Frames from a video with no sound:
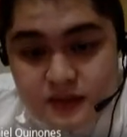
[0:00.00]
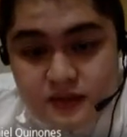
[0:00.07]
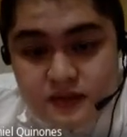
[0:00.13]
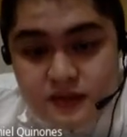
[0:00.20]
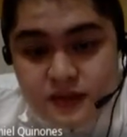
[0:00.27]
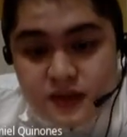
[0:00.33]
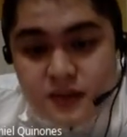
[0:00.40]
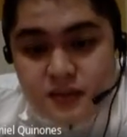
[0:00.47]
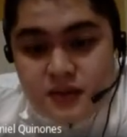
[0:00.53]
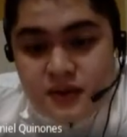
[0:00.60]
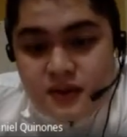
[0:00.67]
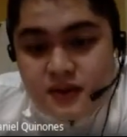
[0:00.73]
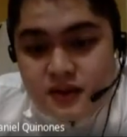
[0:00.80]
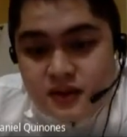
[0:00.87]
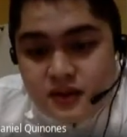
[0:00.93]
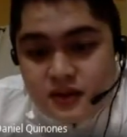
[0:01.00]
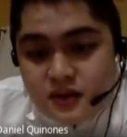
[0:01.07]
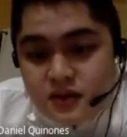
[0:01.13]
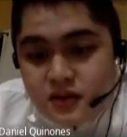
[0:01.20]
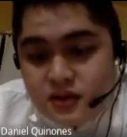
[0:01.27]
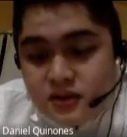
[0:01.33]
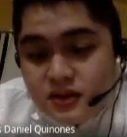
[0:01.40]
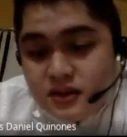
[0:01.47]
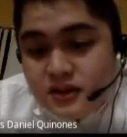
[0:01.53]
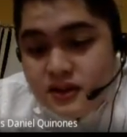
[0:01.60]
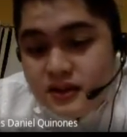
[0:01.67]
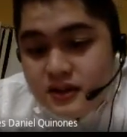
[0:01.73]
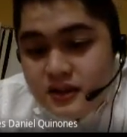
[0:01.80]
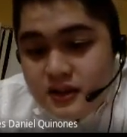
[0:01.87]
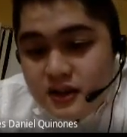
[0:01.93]
for a mother,
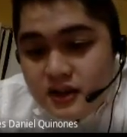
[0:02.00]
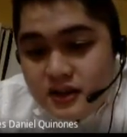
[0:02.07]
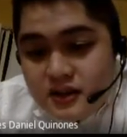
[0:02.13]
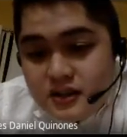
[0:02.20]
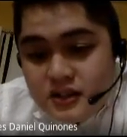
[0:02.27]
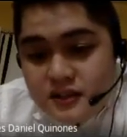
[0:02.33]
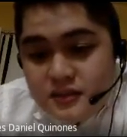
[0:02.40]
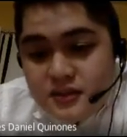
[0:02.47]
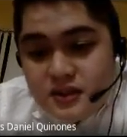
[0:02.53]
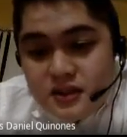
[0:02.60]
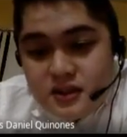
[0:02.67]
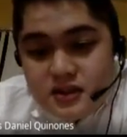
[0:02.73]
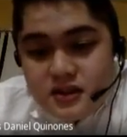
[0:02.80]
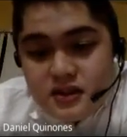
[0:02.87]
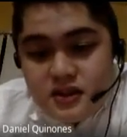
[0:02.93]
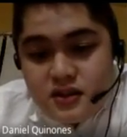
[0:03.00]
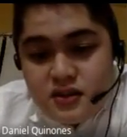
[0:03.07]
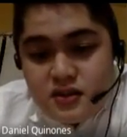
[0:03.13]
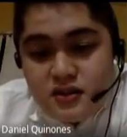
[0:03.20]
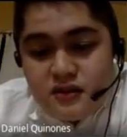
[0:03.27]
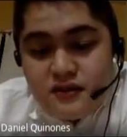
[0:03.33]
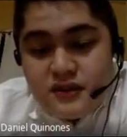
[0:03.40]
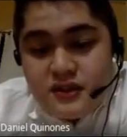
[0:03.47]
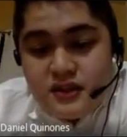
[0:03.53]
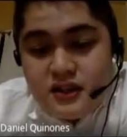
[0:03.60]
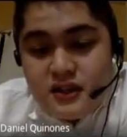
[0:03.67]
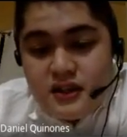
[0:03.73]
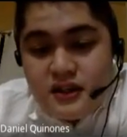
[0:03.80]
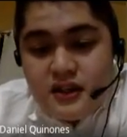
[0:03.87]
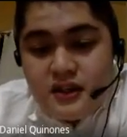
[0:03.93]
considering the hardships that she endured
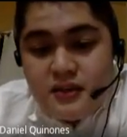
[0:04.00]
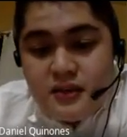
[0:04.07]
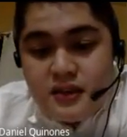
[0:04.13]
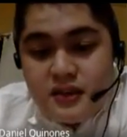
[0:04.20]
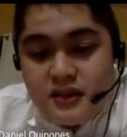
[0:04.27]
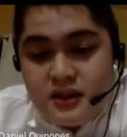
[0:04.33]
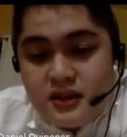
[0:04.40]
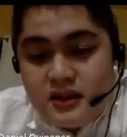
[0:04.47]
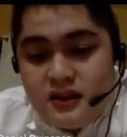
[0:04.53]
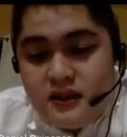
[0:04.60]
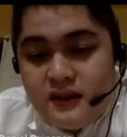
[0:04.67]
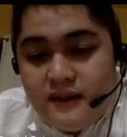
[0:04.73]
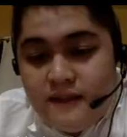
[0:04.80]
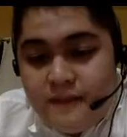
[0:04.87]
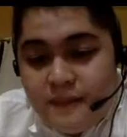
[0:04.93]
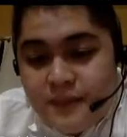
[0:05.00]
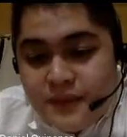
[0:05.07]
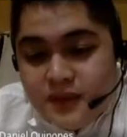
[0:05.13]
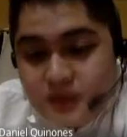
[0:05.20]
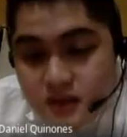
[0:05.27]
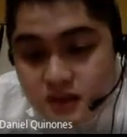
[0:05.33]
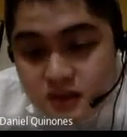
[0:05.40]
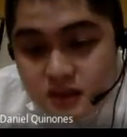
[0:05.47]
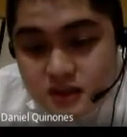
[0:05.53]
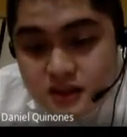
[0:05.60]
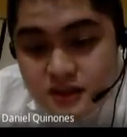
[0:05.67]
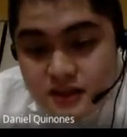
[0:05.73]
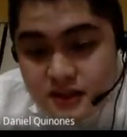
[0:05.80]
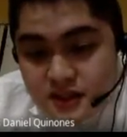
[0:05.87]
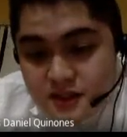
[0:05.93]
physically and mentally. She
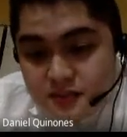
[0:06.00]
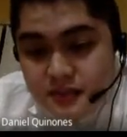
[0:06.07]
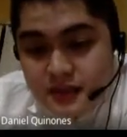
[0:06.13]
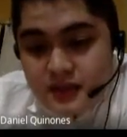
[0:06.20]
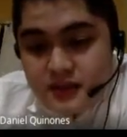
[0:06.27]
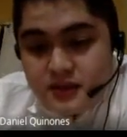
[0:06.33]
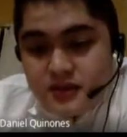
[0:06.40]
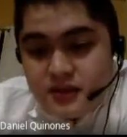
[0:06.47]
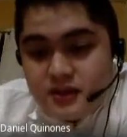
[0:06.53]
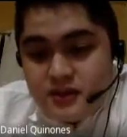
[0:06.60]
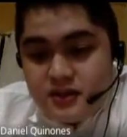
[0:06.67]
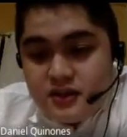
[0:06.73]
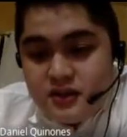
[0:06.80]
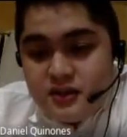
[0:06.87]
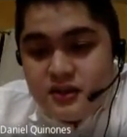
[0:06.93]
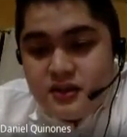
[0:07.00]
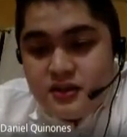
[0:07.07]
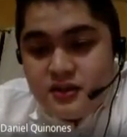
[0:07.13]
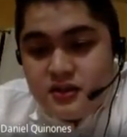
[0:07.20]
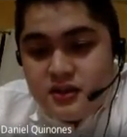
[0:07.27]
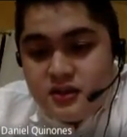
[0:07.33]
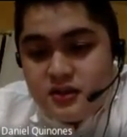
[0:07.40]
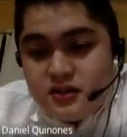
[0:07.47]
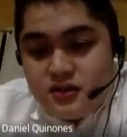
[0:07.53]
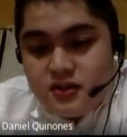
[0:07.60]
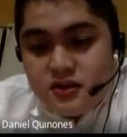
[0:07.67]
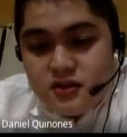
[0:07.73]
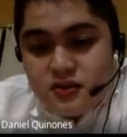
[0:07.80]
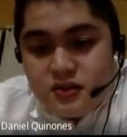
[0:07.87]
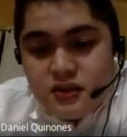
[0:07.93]
respects her children's decision
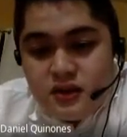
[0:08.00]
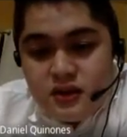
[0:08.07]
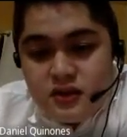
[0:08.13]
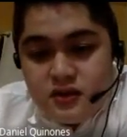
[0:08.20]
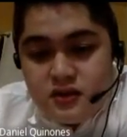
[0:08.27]
without